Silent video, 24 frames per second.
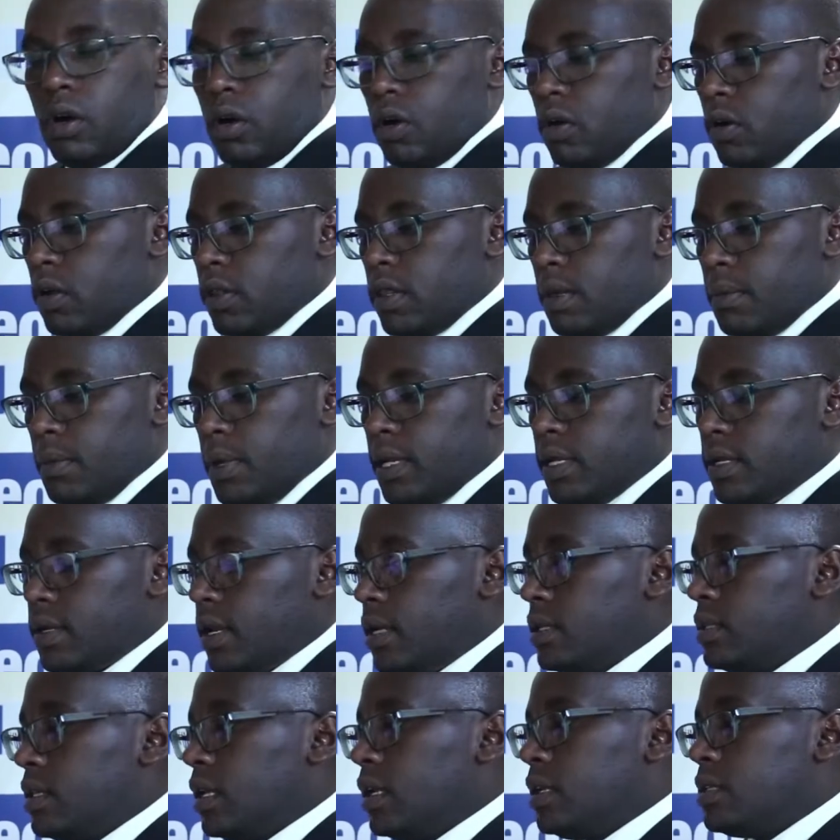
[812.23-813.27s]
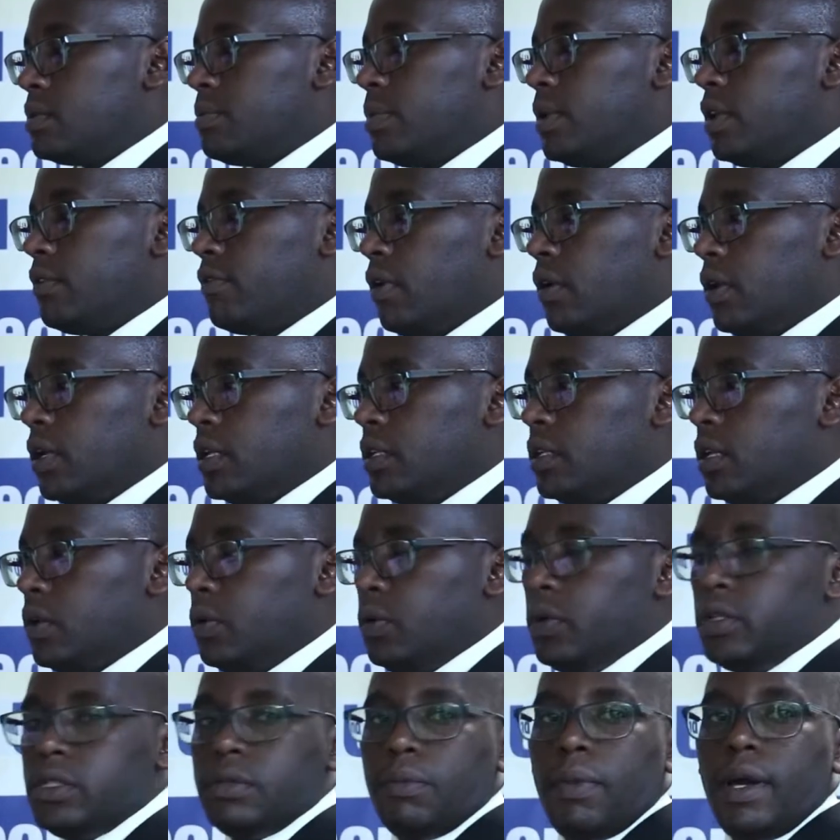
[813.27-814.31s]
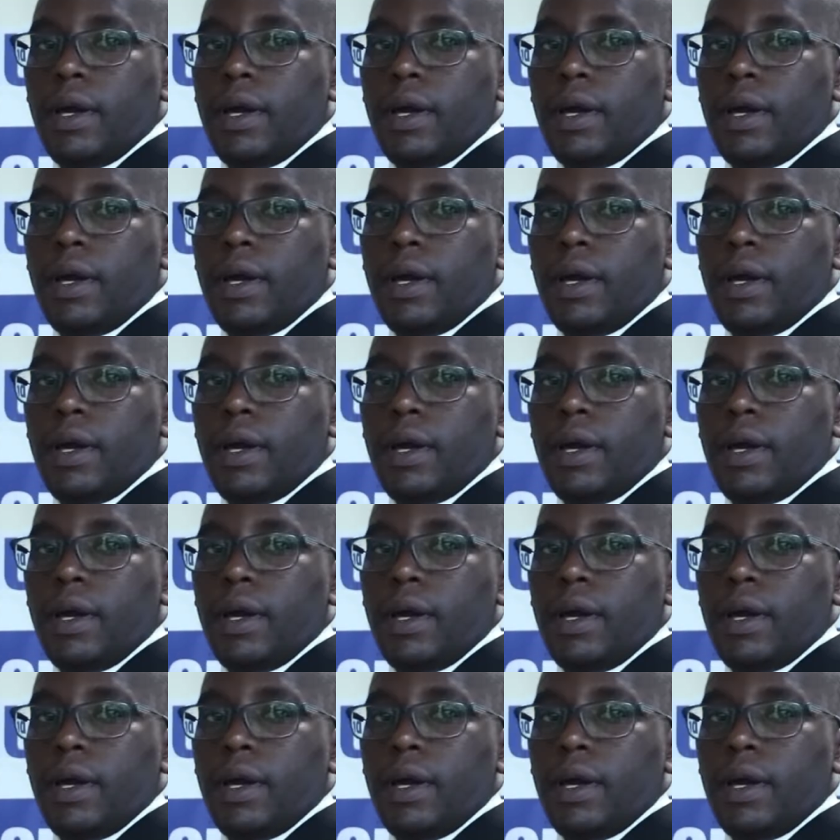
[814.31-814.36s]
or the main right that is being violated, which